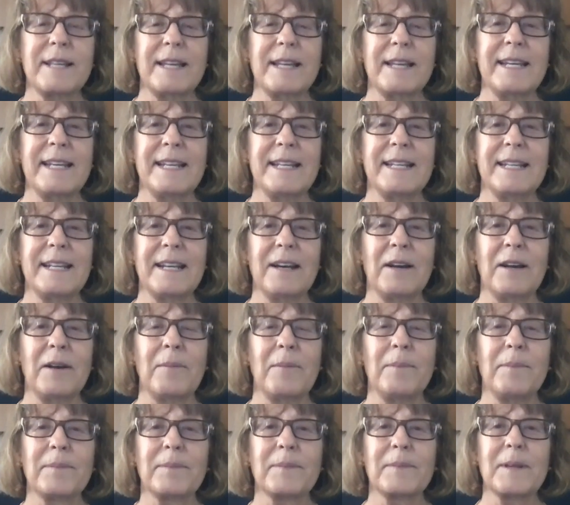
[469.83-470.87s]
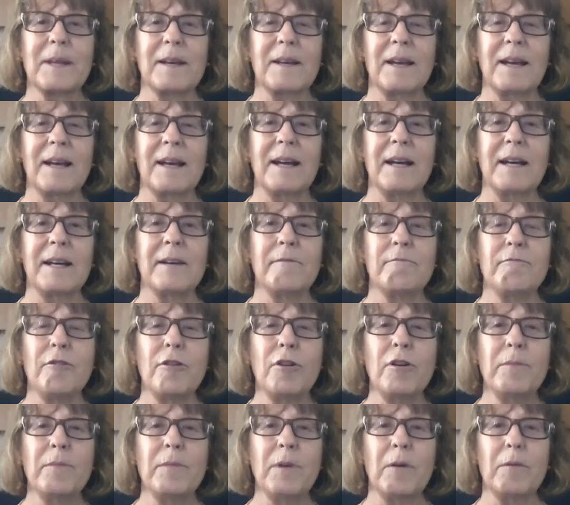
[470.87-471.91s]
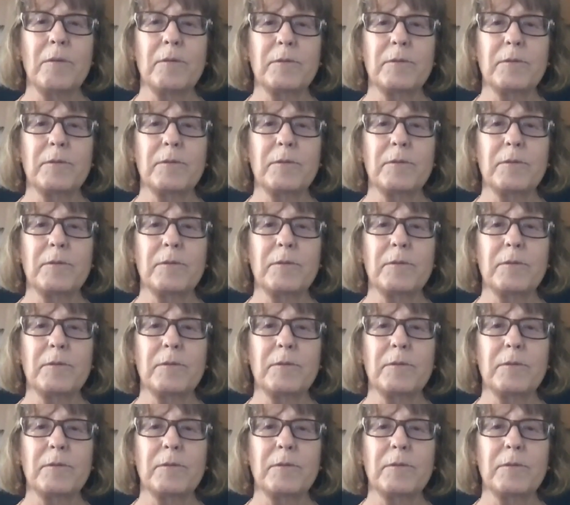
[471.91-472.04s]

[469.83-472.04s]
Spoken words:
in a room,